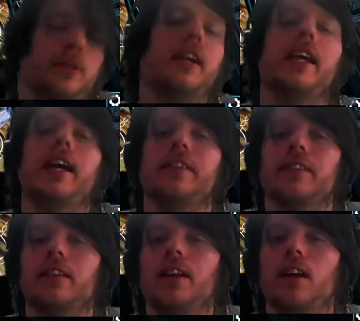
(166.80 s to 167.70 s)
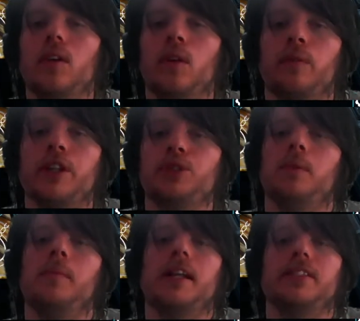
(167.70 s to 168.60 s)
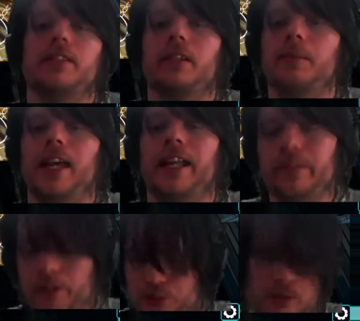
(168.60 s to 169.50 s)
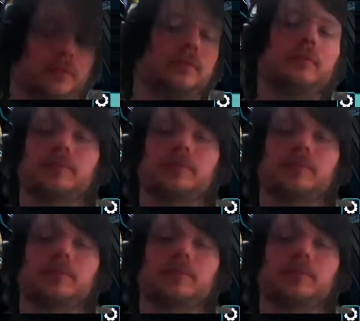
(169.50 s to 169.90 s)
to our hand. Or a ritual monster. It can be any ritual.